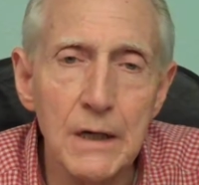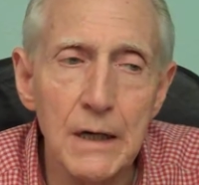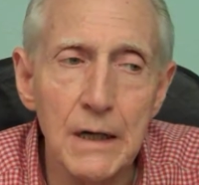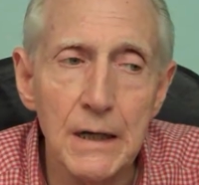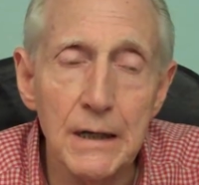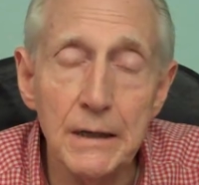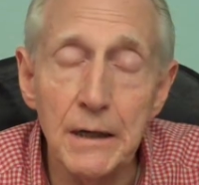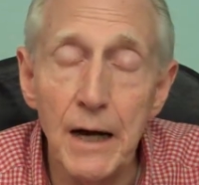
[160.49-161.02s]

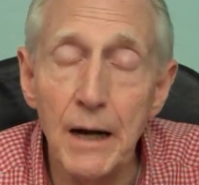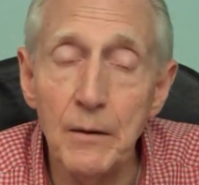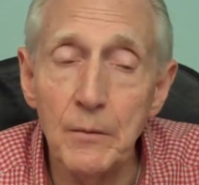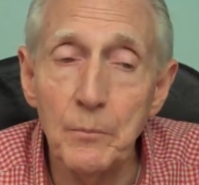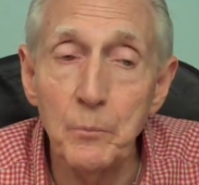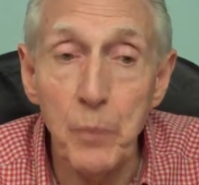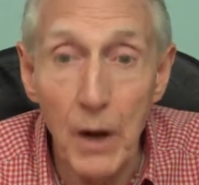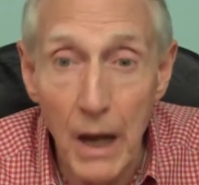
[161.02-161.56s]

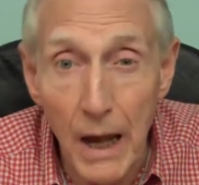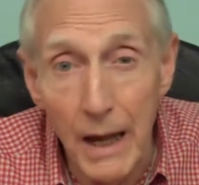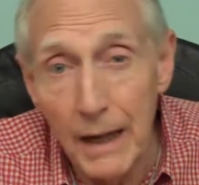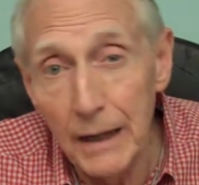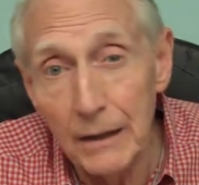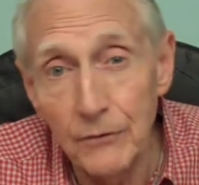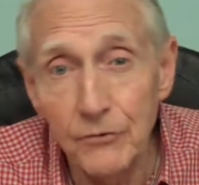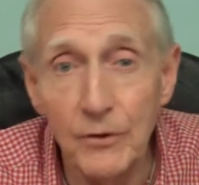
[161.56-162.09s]

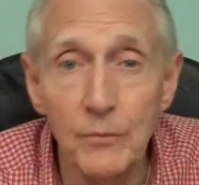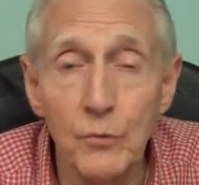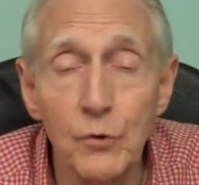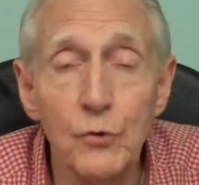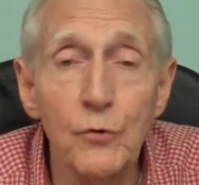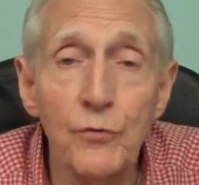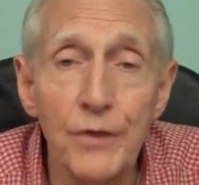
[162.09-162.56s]
applying some new